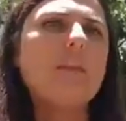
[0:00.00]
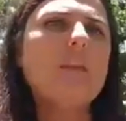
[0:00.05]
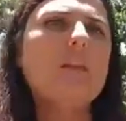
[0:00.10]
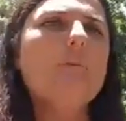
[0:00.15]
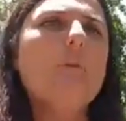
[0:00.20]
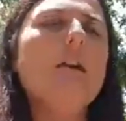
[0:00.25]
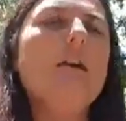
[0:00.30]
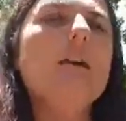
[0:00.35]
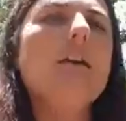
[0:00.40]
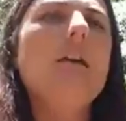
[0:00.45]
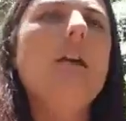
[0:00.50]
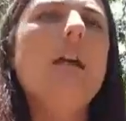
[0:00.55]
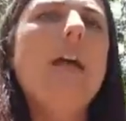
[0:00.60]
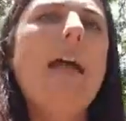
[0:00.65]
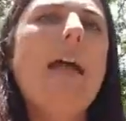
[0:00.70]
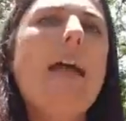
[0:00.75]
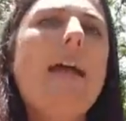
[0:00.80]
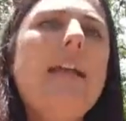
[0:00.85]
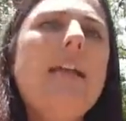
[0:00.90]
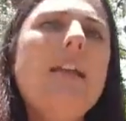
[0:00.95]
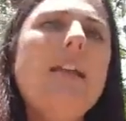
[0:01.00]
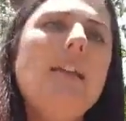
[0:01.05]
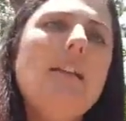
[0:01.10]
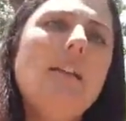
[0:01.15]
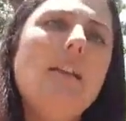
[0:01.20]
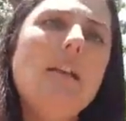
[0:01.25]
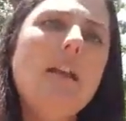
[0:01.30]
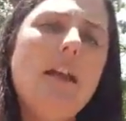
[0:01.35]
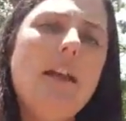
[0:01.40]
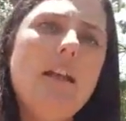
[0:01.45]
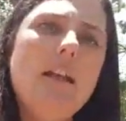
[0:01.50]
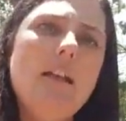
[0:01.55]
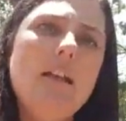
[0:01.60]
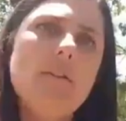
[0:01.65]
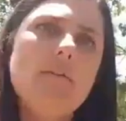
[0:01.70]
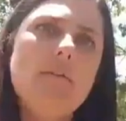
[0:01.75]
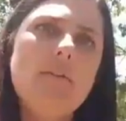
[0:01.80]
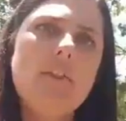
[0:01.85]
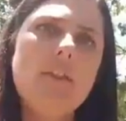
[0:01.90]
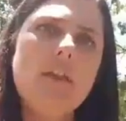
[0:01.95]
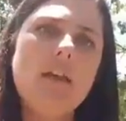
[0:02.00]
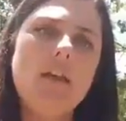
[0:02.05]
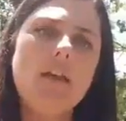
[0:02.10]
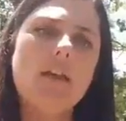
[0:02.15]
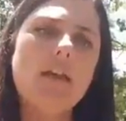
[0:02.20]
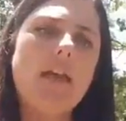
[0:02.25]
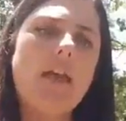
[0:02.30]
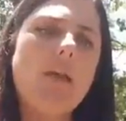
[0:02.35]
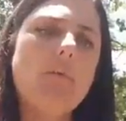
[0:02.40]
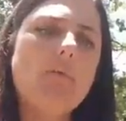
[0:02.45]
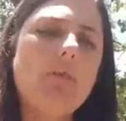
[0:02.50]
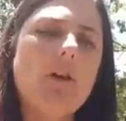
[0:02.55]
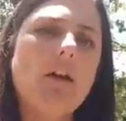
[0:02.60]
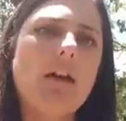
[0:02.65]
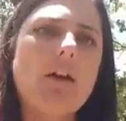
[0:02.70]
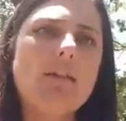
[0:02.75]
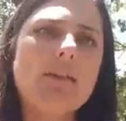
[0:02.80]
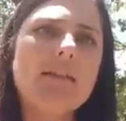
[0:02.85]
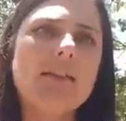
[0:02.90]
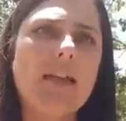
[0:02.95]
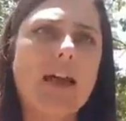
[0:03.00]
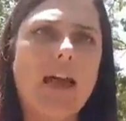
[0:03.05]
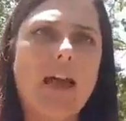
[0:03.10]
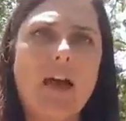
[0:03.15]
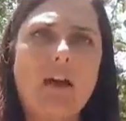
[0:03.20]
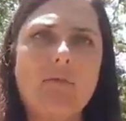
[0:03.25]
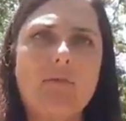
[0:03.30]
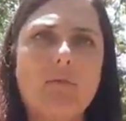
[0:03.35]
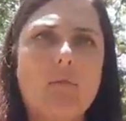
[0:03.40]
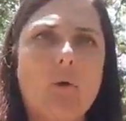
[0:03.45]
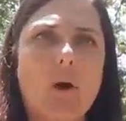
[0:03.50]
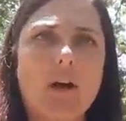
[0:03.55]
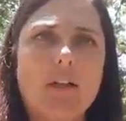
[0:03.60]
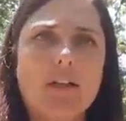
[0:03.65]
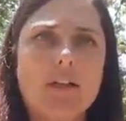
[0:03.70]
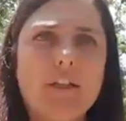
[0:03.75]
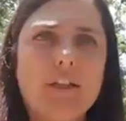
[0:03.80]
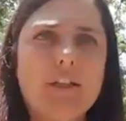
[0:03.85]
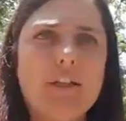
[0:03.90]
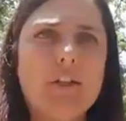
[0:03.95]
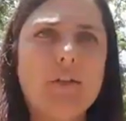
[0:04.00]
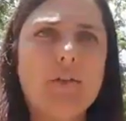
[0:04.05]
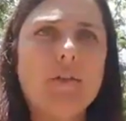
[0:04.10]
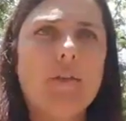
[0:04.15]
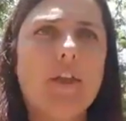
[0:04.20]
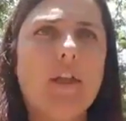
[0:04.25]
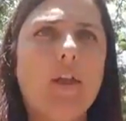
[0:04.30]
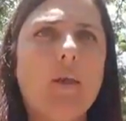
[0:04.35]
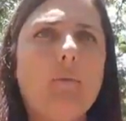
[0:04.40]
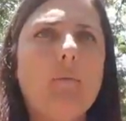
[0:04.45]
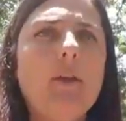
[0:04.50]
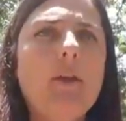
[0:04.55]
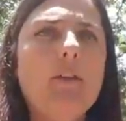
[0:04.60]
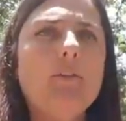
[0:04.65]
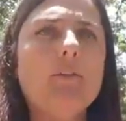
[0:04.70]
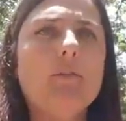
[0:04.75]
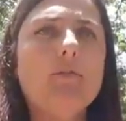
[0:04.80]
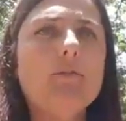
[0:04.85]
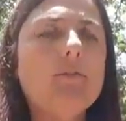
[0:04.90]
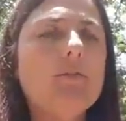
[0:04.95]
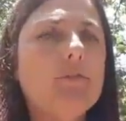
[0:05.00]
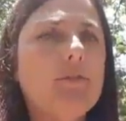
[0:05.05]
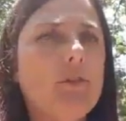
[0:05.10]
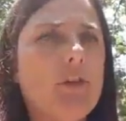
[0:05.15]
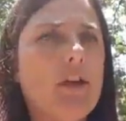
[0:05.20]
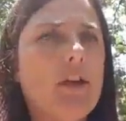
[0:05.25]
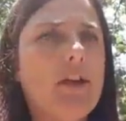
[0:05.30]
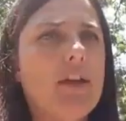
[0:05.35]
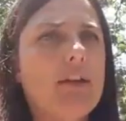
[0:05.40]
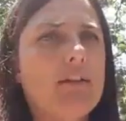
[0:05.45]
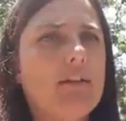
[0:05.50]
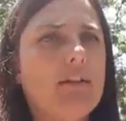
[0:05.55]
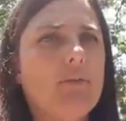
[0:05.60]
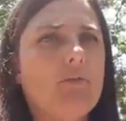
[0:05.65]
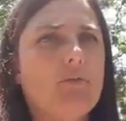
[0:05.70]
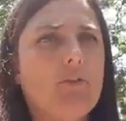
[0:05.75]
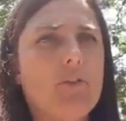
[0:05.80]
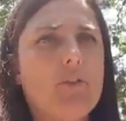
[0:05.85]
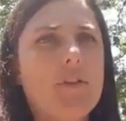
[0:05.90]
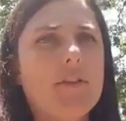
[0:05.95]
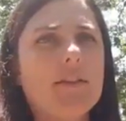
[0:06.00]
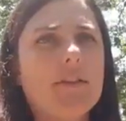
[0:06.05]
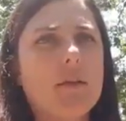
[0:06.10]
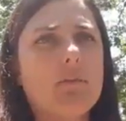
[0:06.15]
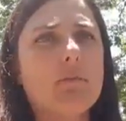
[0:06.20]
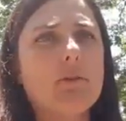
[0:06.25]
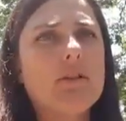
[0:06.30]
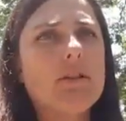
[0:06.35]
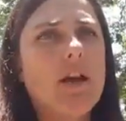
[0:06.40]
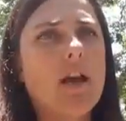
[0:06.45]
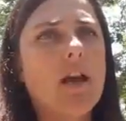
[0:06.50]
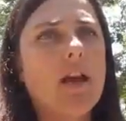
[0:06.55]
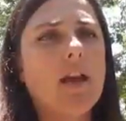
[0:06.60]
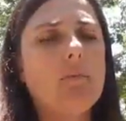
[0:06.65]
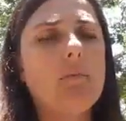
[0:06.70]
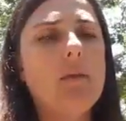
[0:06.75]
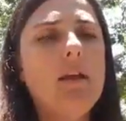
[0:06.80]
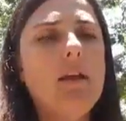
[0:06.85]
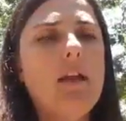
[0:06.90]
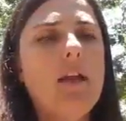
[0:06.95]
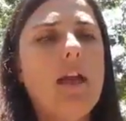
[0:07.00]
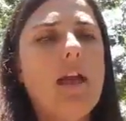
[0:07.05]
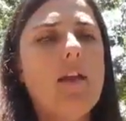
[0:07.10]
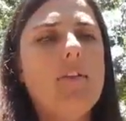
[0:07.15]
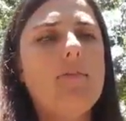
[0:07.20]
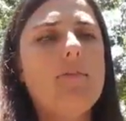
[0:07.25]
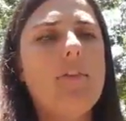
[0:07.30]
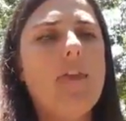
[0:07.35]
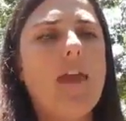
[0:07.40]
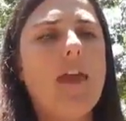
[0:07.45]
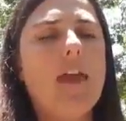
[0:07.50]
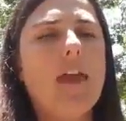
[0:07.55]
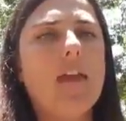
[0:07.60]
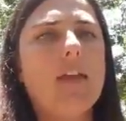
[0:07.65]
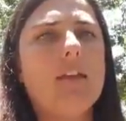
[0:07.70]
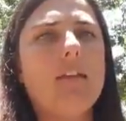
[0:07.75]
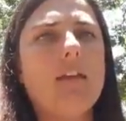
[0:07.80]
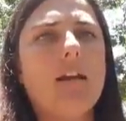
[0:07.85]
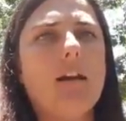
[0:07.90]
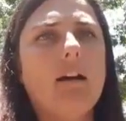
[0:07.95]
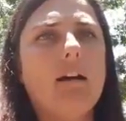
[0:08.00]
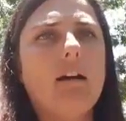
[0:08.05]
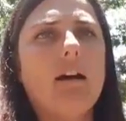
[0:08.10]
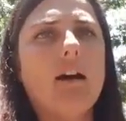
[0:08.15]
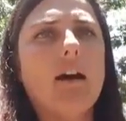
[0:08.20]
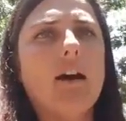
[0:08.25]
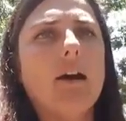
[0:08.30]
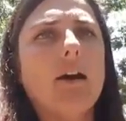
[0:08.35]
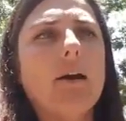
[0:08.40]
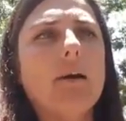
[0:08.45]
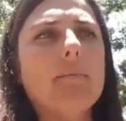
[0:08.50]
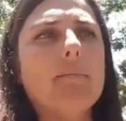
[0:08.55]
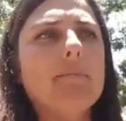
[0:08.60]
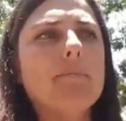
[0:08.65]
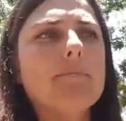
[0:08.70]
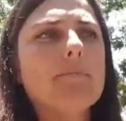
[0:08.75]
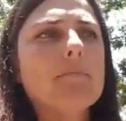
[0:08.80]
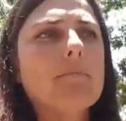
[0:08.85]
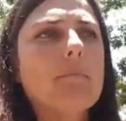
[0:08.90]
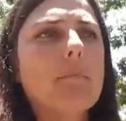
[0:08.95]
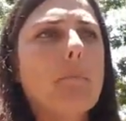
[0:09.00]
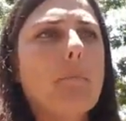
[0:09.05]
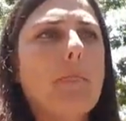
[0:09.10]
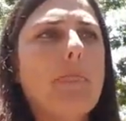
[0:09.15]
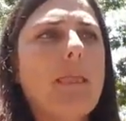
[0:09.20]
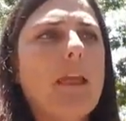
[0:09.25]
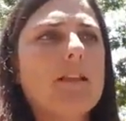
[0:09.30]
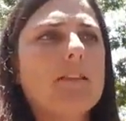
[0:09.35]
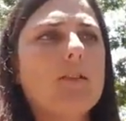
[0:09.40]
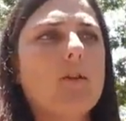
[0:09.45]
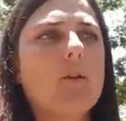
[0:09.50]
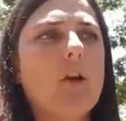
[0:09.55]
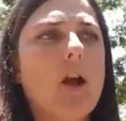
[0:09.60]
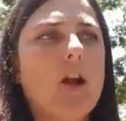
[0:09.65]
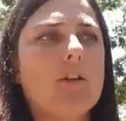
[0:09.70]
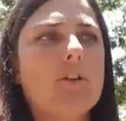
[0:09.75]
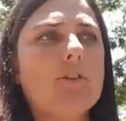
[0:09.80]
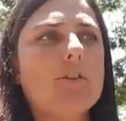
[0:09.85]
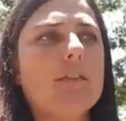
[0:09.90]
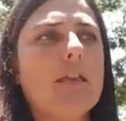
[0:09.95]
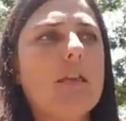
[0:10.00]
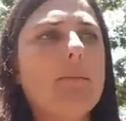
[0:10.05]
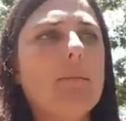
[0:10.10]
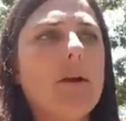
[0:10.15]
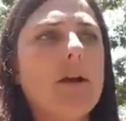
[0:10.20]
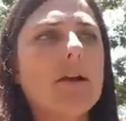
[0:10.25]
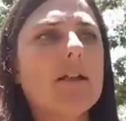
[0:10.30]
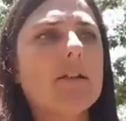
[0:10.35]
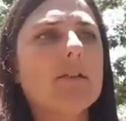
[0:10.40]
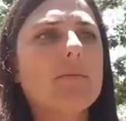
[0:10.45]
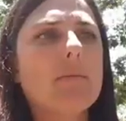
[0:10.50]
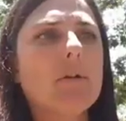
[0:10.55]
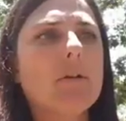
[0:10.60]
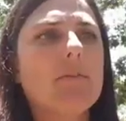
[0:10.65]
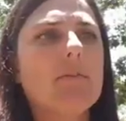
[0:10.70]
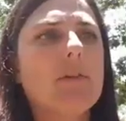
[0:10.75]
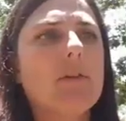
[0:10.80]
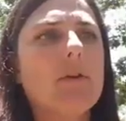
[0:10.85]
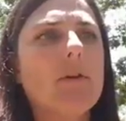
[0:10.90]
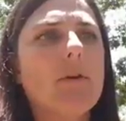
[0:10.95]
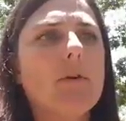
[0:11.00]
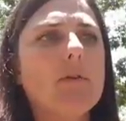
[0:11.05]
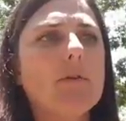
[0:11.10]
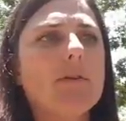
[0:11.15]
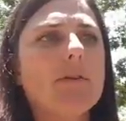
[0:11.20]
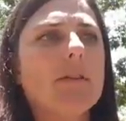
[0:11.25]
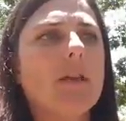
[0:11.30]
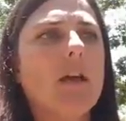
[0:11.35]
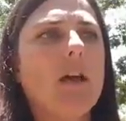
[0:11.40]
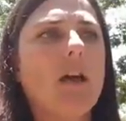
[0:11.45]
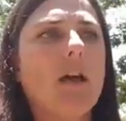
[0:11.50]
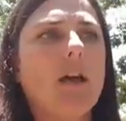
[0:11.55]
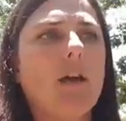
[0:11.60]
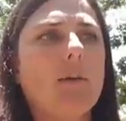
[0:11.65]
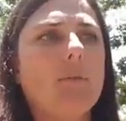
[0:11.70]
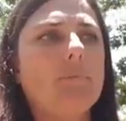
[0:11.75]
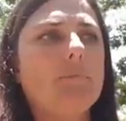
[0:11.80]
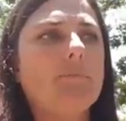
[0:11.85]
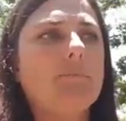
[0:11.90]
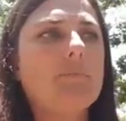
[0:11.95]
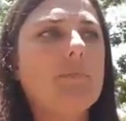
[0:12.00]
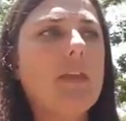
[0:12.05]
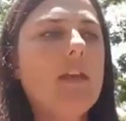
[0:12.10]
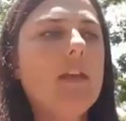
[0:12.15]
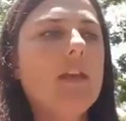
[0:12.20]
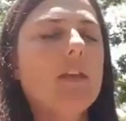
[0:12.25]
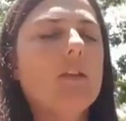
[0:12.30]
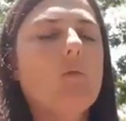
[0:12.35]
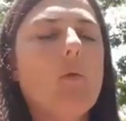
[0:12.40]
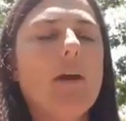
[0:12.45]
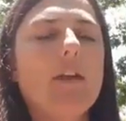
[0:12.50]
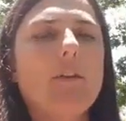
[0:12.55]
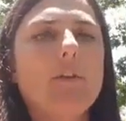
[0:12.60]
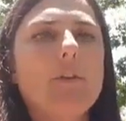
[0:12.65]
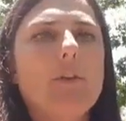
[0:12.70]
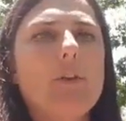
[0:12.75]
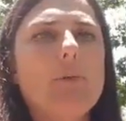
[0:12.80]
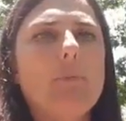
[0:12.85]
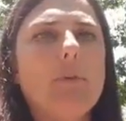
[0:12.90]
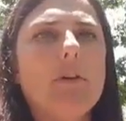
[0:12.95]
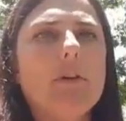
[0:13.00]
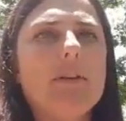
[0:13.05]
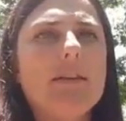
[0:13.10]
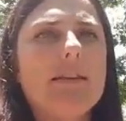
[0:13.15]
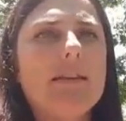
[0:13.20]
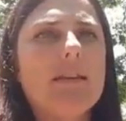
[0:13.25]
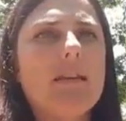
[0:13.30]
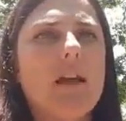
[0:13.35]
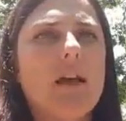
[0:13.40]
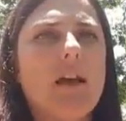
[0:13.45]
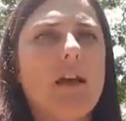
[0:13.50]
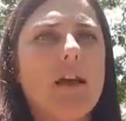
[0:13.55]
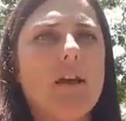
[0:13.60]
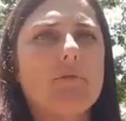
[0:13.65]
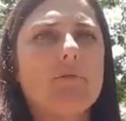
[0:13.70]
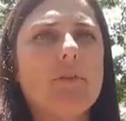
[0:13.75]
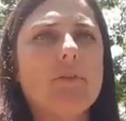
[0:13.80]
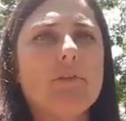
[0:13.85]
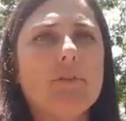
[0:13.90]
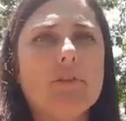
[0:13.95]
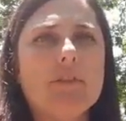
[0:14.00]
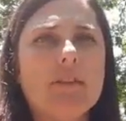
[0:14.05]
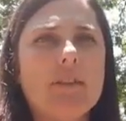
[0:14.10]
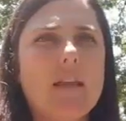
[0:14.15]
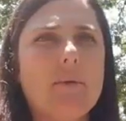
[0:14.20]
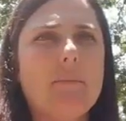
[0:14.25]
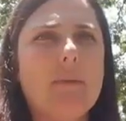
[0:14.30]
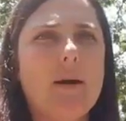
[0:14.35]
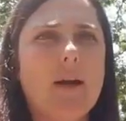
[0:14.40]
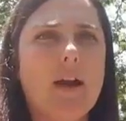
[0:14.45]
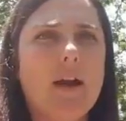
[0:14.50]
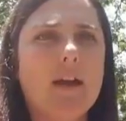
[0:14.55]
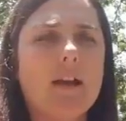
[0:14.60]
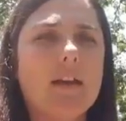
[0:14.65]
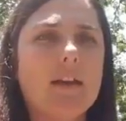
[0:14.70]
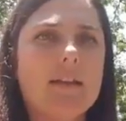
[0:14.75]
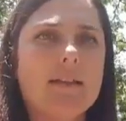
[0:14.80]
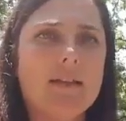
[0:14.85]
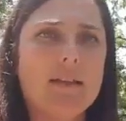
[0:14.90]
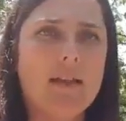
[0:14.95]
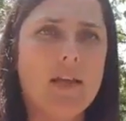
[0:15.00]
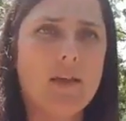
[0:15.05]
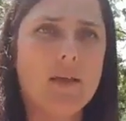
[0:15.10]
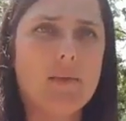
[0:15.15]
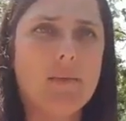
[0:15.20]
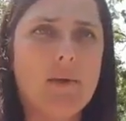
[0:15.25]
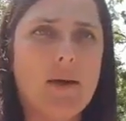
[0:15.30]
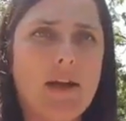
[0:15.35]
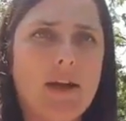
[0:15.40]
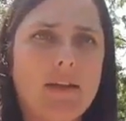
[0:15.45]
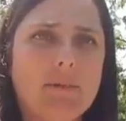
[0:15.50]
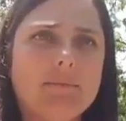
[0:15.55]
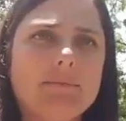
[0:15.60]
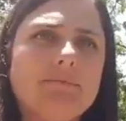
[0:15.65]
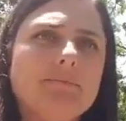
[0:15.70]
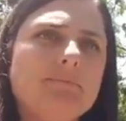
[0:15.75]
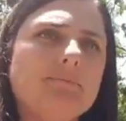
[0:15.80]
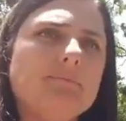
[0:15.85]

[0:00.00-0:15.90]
But any of the campgrounds that have water near them, those are great for the summertime. And then, so Gardner State Park is one of those. Guadalupe River State Park is another one.